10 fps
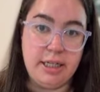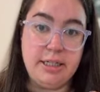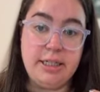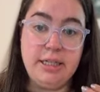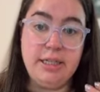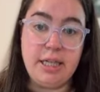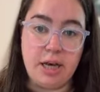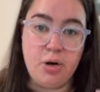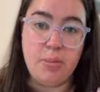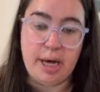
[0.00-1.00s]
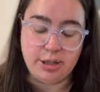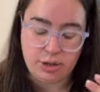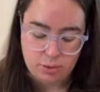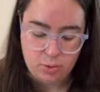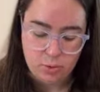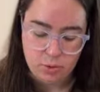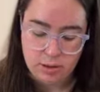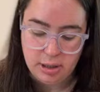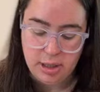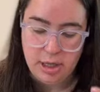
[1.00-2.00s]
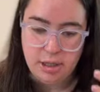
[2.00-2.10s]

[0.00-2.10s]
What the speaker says: It is the single best tool